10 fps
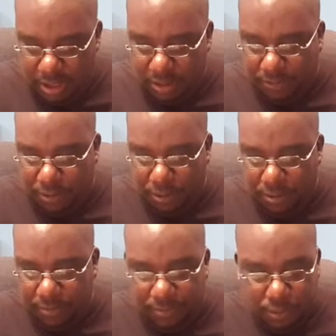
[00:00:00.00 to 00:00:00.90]
the
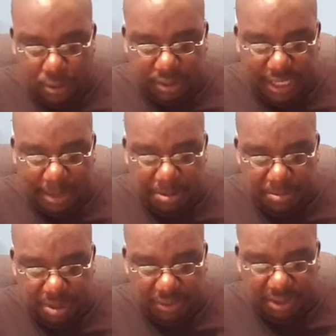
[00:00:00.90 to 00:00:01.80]
fourth, fourth chapter of
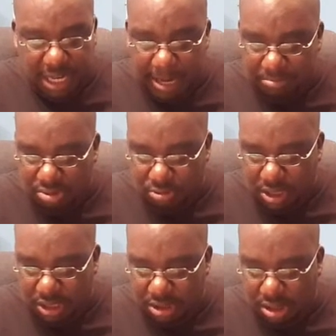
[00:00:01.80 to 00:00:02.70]
the book of James. We're
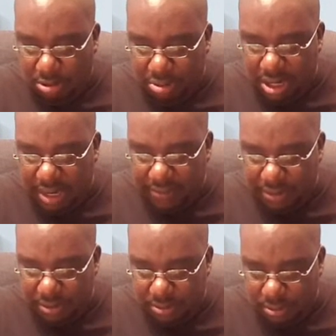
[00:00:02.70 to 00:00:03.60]
going to start reading at
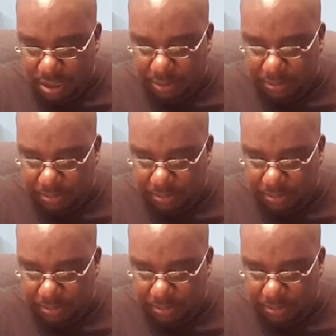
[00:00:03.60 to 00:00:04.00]
verse 1.